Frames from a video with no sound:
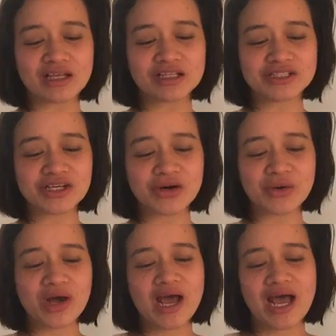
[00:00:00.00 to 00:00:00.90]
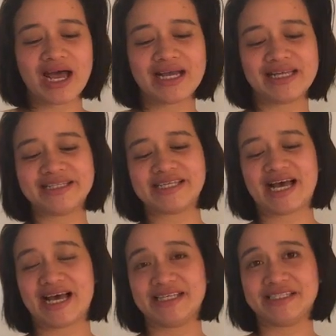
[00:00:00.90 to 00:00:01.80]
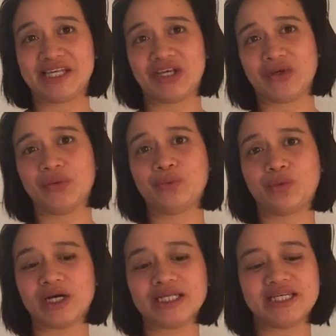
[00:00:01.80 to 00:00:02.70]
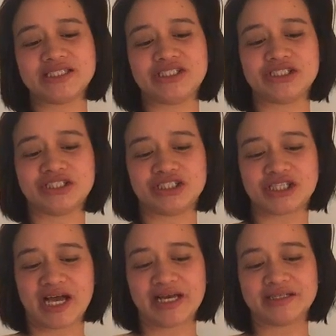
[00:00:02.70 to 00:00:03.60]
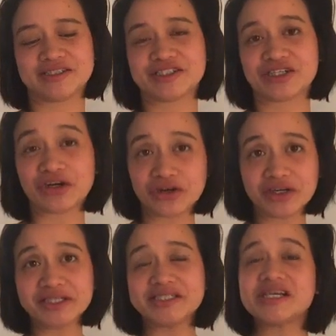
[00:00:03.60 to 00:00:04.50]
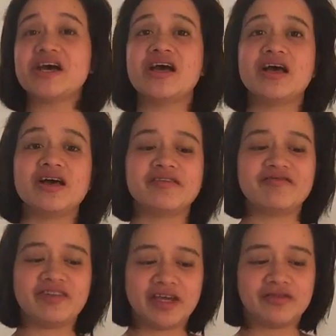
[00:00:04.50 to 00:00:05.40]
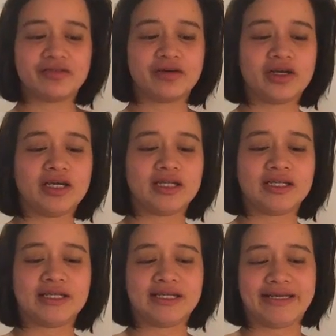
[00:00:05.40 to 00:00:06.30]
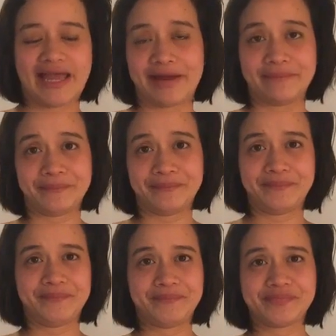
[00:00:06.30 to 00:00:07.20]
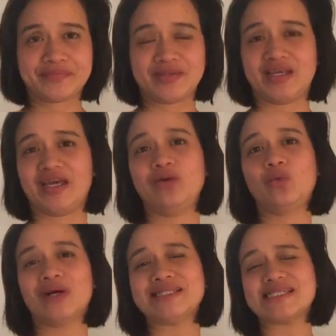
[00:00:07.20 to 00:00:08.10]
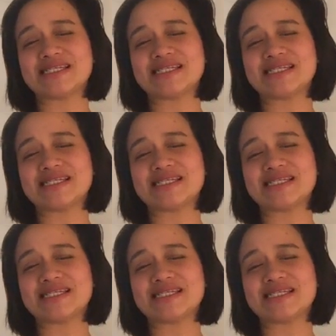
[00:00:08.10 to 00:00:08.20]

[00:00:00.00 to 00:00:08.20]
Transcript: So I like to ask you, what is your child's current favorite game? Okay, what